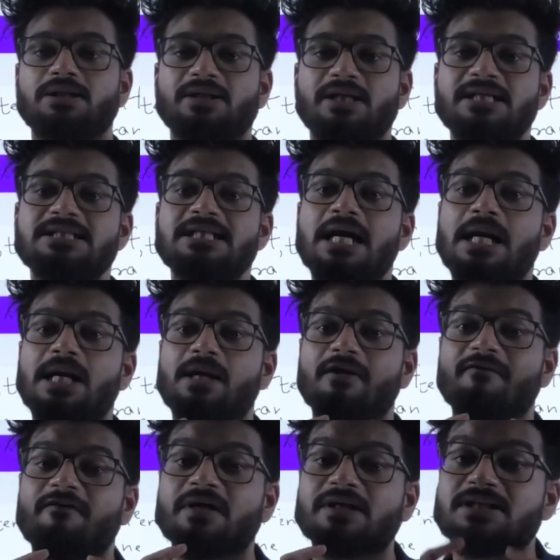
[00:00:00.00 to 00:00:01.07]
there is
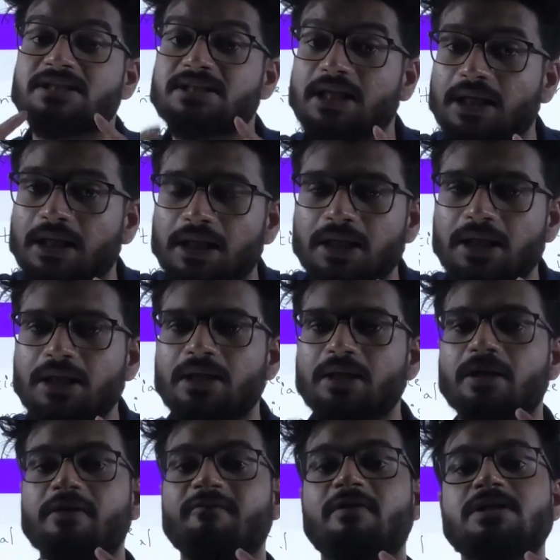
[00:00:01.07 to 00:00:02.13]
reversal
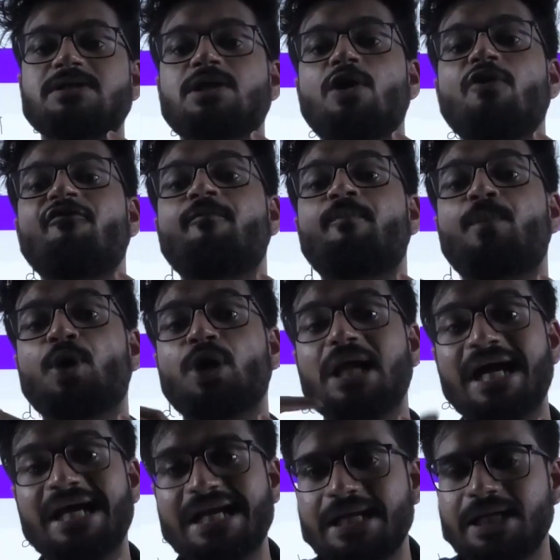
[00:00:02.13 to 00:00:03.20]
of
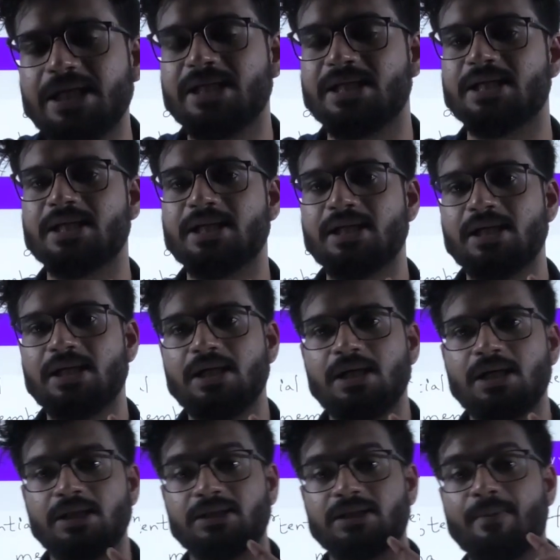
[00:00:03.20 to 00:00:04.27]
polarity.
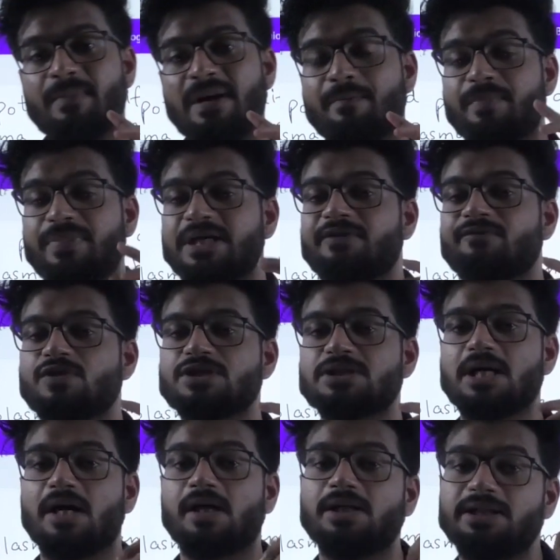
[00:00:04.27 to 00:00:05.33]
The membrane
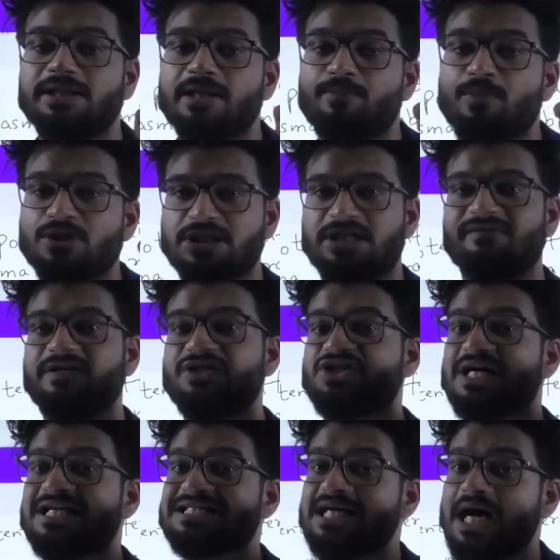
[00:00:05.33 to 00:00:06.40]
was earlier positively
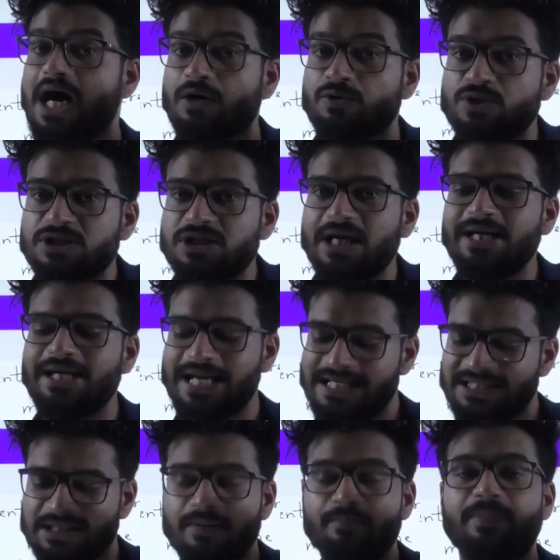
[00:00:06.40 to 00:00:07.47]
charged outside
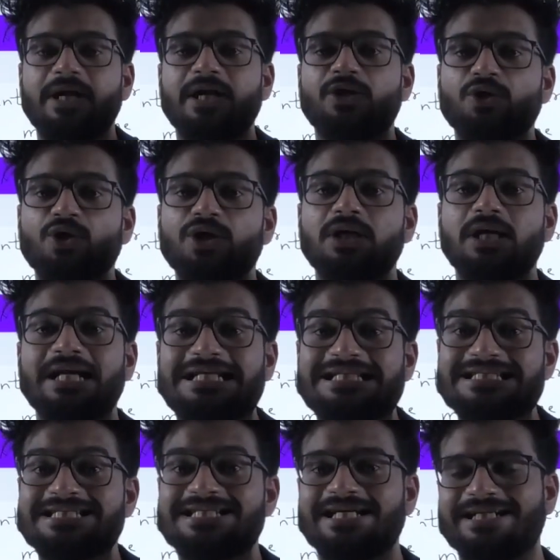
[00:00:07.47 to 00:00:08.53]
as compared to your
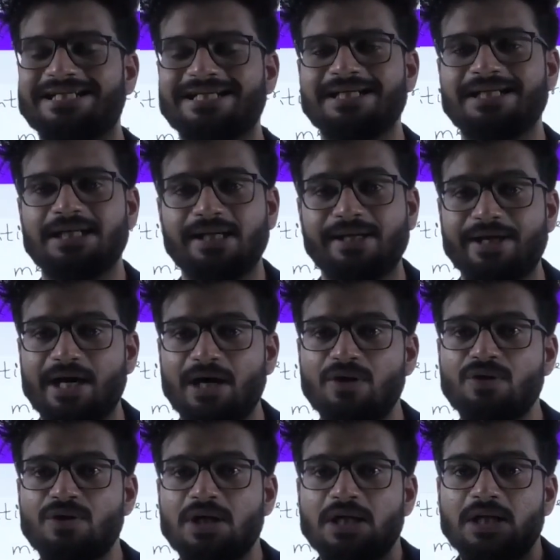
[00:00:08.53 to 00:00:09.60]
inside.
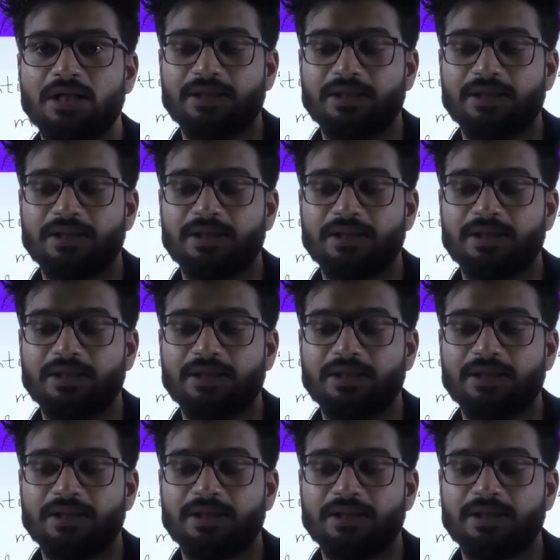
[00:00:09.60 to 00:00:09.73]
Now,